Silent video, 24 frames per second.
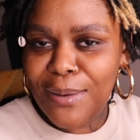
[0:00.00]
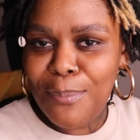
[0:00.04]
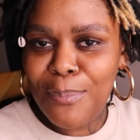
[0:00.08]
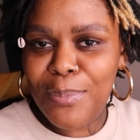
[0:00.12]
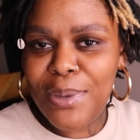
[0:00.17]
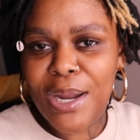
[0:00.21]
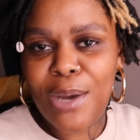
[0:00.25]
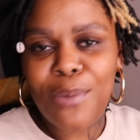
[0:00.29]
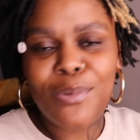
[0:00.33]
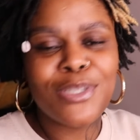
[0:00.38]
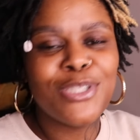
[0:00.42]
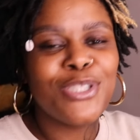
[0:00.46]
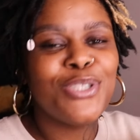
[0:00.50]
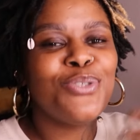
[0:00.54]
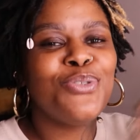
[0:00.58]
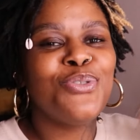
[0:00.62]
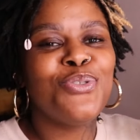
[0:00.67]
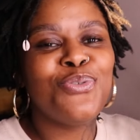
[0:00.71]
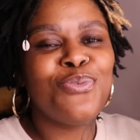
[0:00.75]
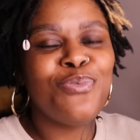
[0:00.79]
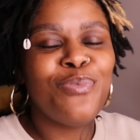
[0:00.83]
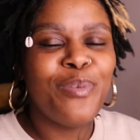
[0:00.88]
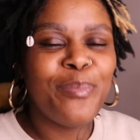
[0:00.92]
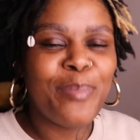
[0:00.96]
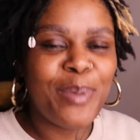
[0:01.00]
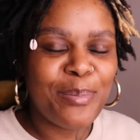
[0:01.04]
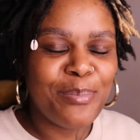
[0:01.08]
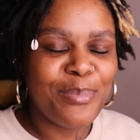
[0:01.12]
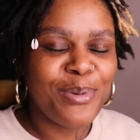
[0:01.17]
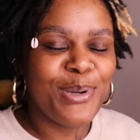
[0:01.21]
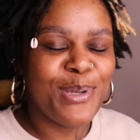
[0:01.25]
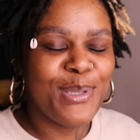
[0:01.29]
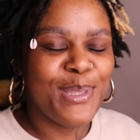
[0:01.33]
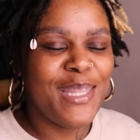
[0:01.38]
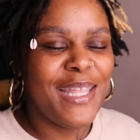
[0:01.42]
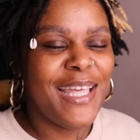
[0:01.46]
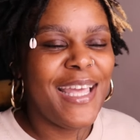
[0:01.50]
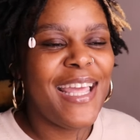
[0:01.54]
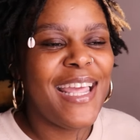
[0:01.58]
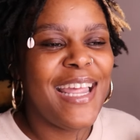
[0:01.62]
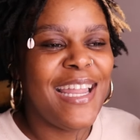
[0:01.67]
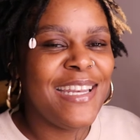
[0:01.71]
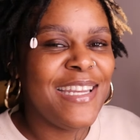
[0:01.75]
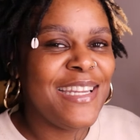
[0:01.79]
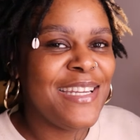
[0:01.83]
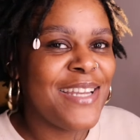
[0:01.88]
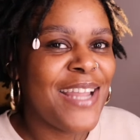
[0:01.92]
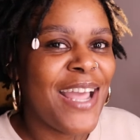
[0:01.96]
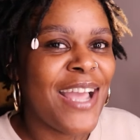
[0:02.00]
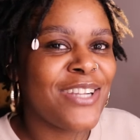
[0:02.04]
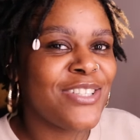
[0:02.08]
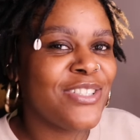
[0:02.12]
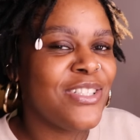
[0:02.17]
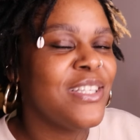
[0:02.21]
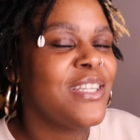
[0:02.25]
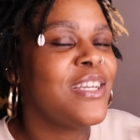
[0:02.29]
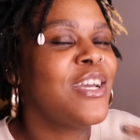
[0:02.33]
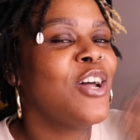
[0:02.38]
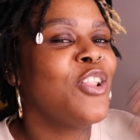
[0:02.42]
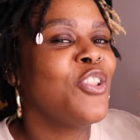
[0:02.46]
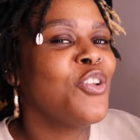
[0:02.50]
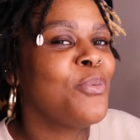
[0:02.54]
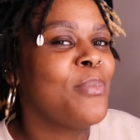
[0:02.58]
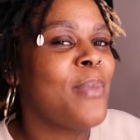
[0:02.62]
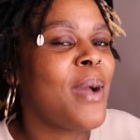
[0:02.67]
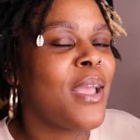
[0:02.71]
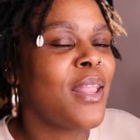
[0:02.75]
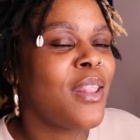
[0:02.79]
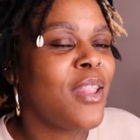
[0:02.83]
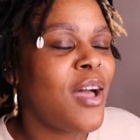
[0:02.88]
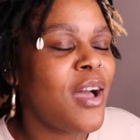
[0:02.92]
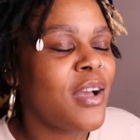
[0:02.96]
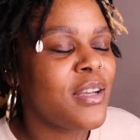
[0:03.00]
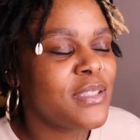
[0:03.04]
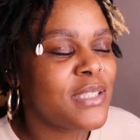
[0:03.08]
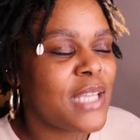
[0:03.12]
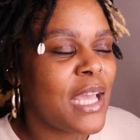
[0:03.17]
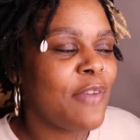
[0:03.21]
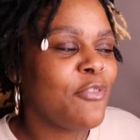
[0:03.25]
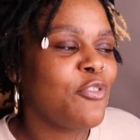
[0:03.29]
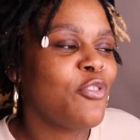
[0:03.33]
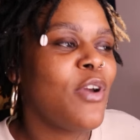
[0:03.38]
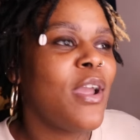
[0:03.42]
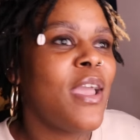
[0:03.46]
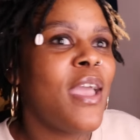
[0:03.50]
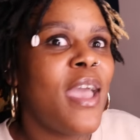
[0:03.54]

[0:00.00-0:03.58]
but I want you to remember that I didn't actually color my locks after I